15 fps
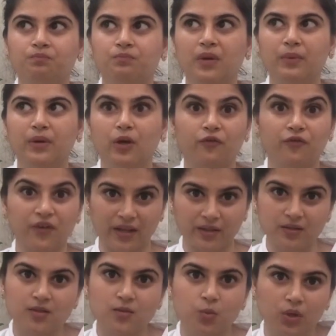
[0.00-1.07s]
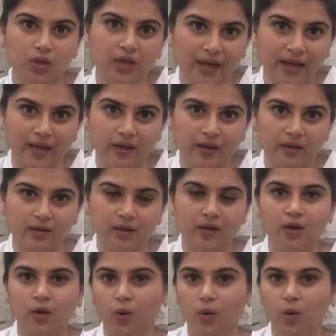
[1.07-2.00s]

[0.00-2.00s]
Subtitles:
maybe your friends would like it